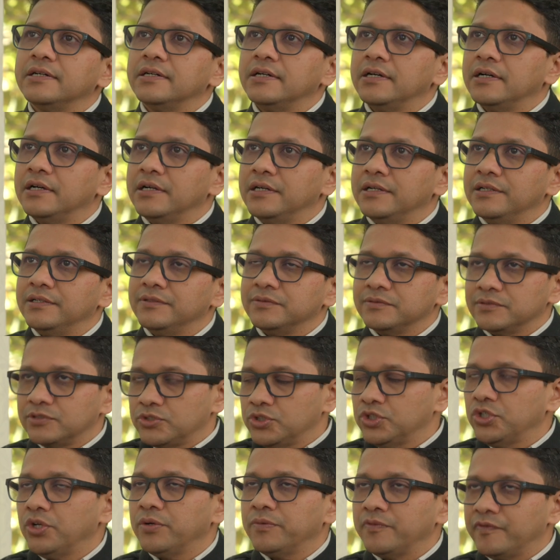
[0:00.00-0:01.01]
to
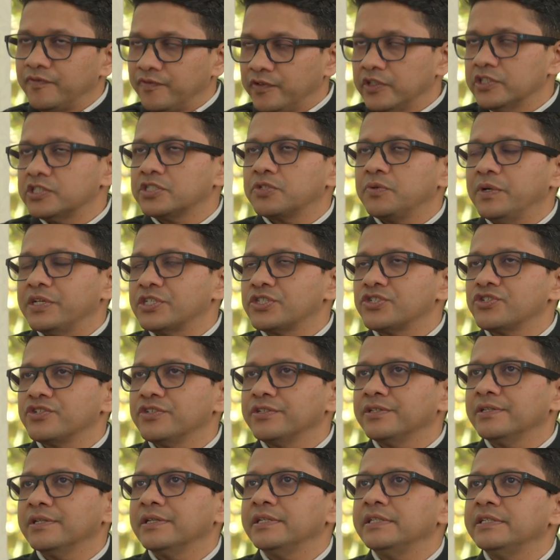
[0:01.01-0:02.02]
your first
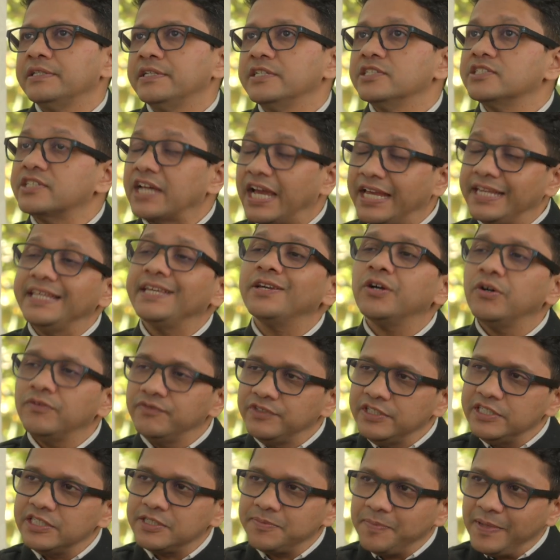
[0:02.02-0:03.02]
question, in designing
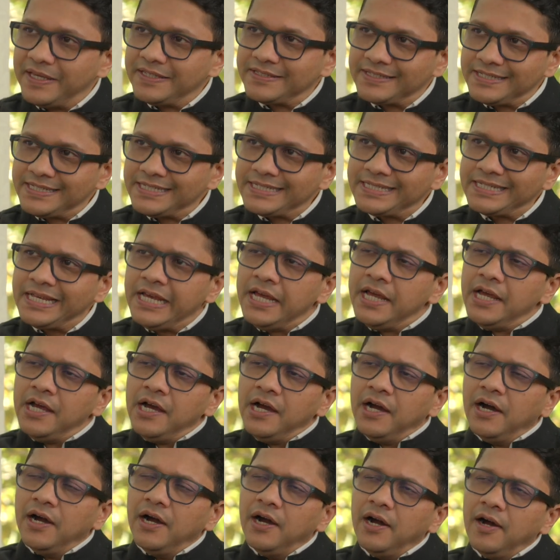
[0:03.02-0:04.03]
of these spaces,
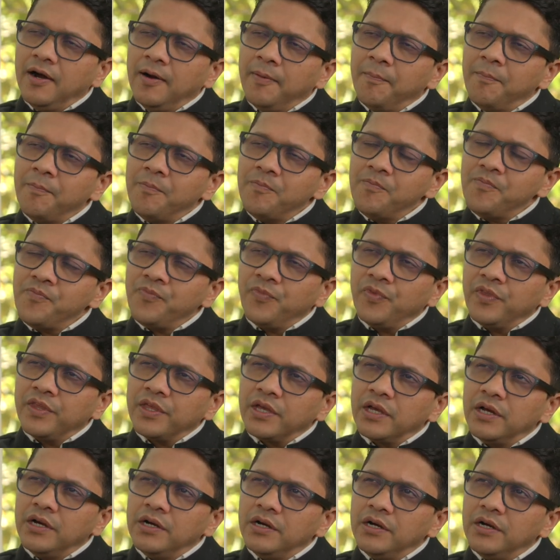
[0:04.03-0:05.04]
urban
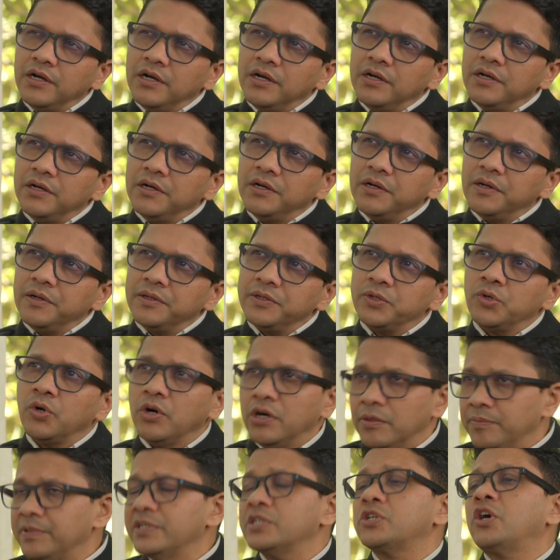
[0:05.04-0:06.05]

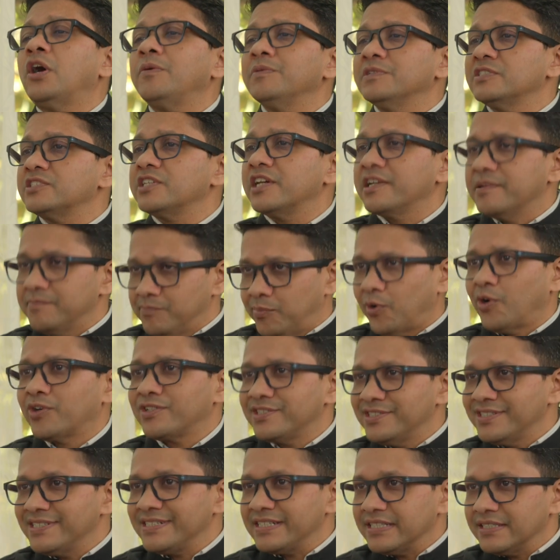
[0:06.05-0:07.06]
commons are
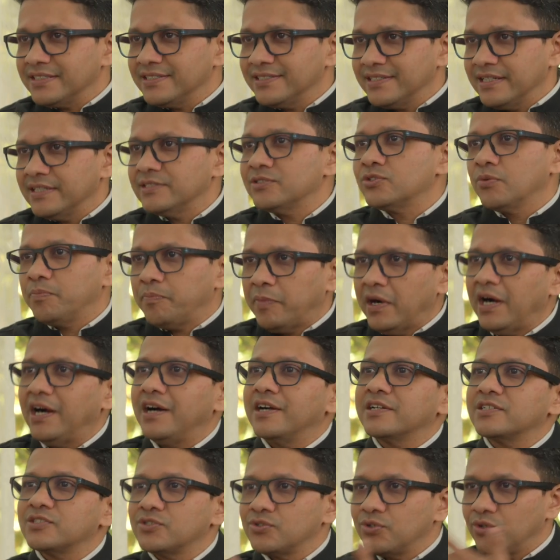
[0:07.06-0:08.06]
important, and so
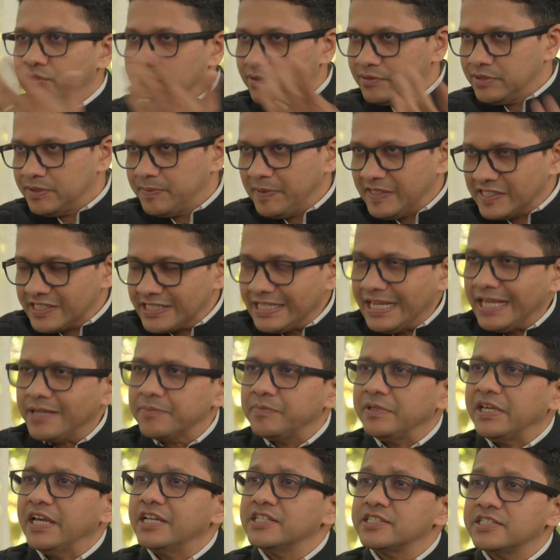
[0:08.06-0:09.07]
parks or spaces
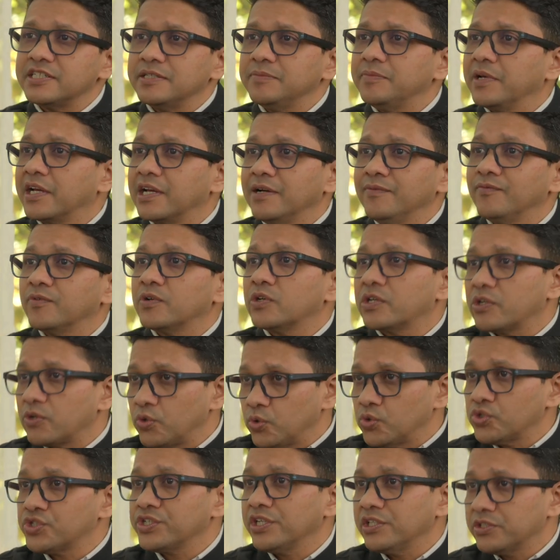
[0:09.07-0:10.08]
like BIC become
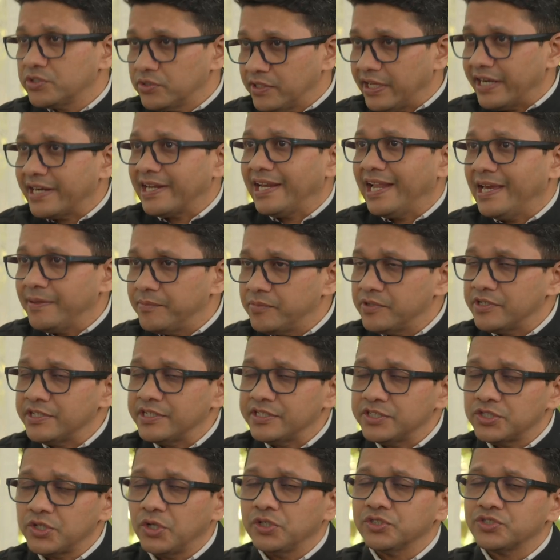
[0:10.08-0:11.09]
crucial to that,
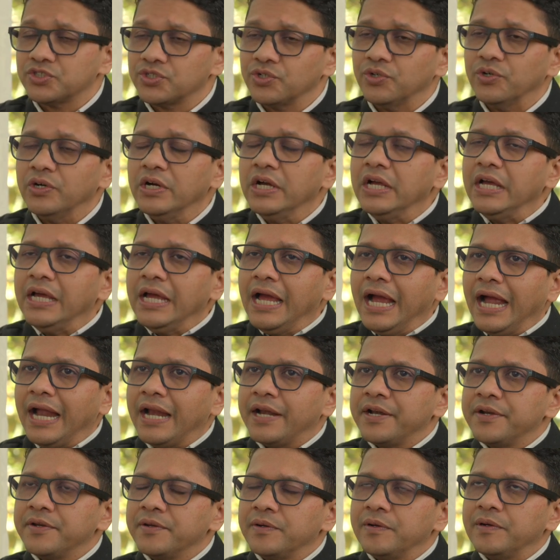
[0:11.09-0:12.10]
libraries also.
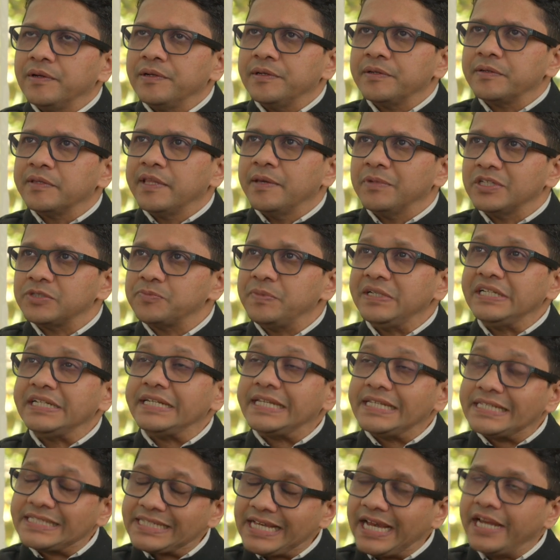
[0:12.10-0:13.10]
And they must be
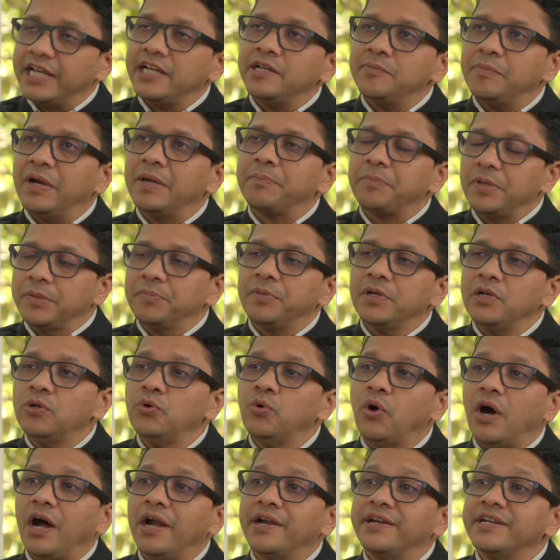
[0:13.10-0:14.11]
designed by people
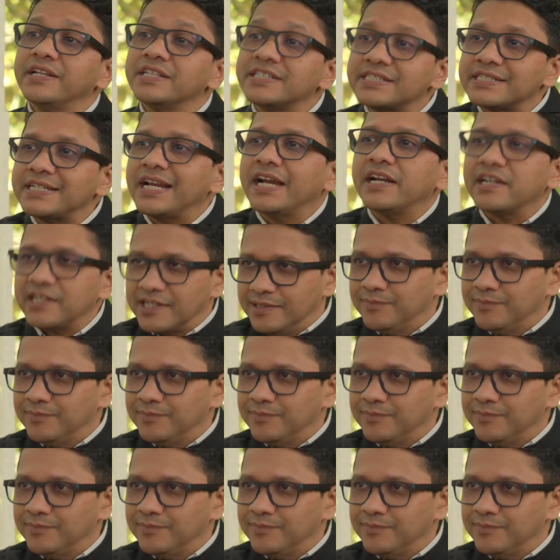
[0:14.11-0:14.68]
who understand